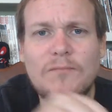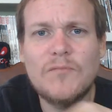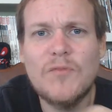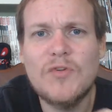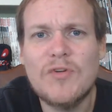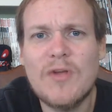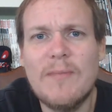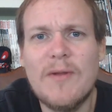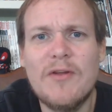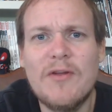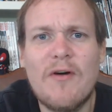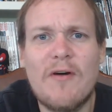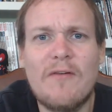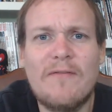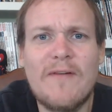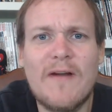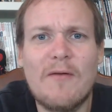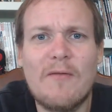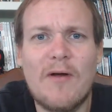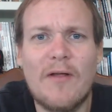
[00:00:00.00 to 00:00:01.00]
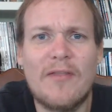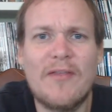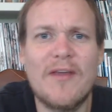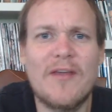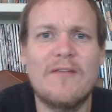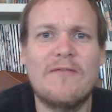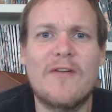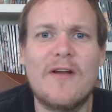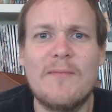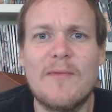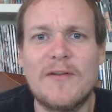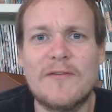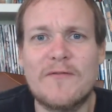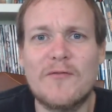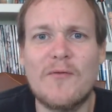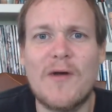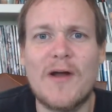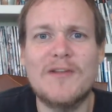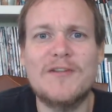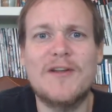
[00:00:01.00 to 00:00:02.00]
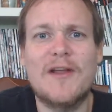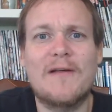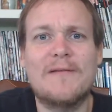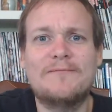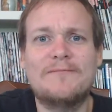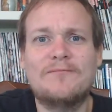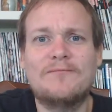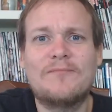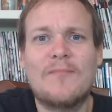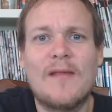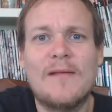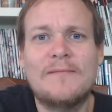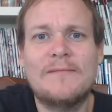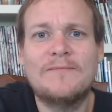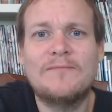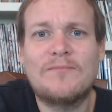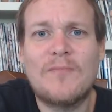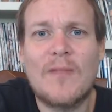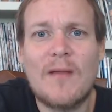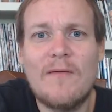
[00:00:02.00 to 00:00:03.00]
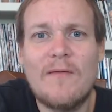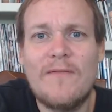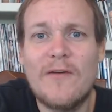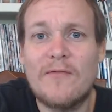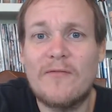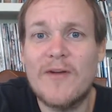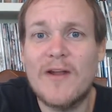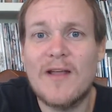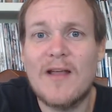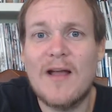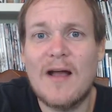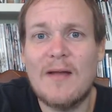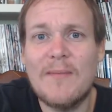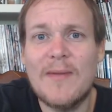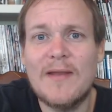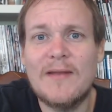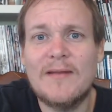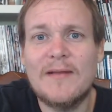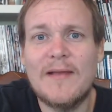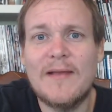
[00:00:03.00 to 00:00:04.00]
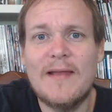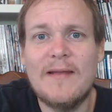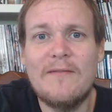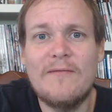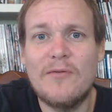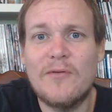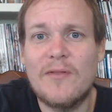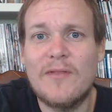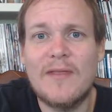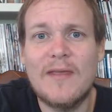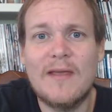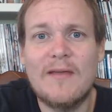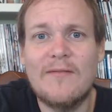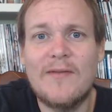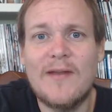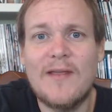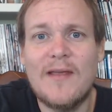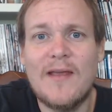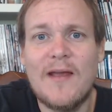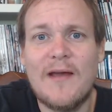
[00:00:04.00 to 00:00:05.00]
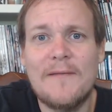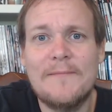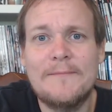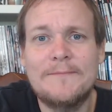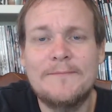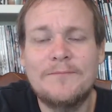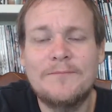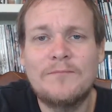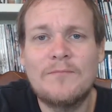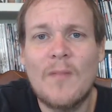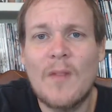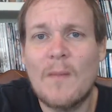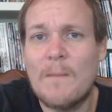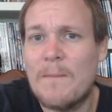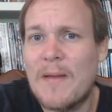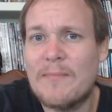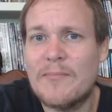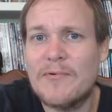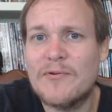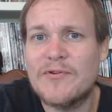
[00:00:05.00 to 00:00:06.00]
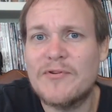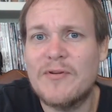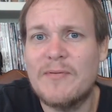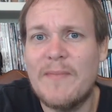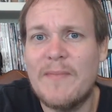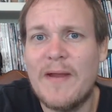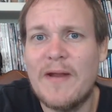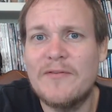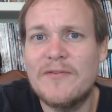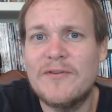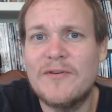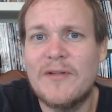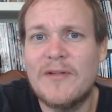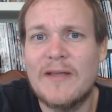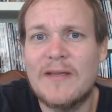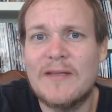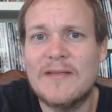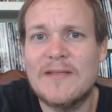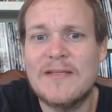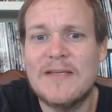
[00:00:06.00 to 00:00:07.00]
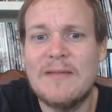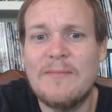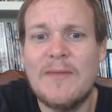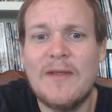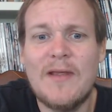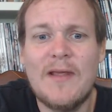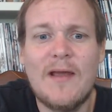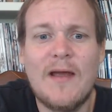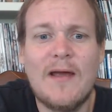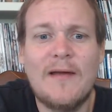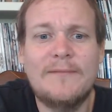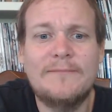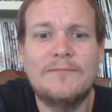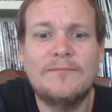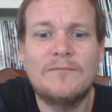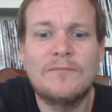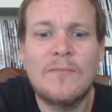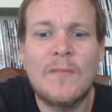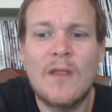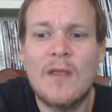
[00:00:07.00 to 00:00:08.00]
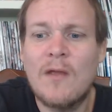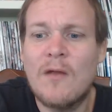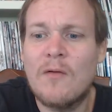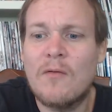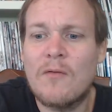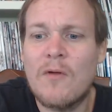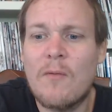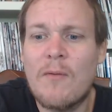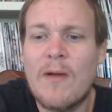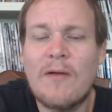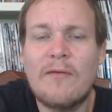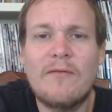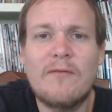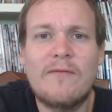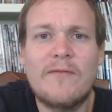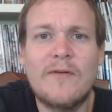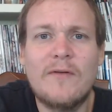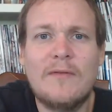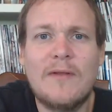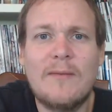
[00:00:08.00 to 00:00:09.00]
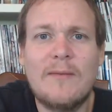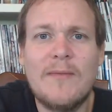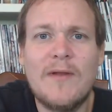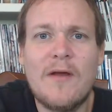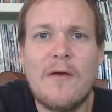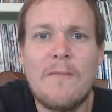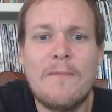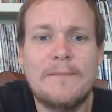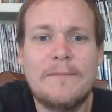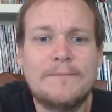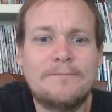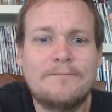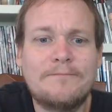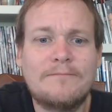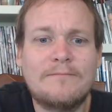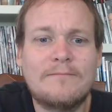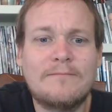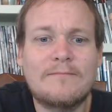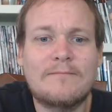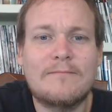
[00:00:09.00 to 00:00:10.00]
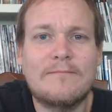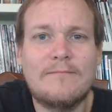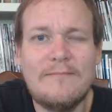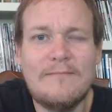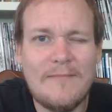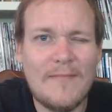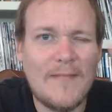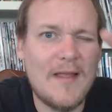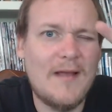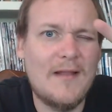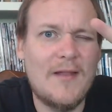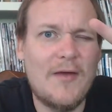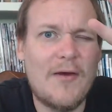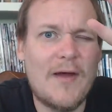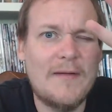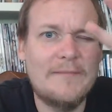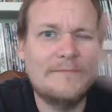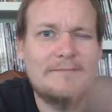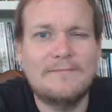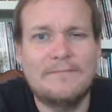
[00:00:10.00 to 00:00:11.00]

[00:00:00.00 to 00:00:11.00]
So I bid you all farewell. Thank you very much for watching. Feel free to comment, and if you can think of any peppers or tomatoes you'd like to see me grow out and review, let me know. Aloha.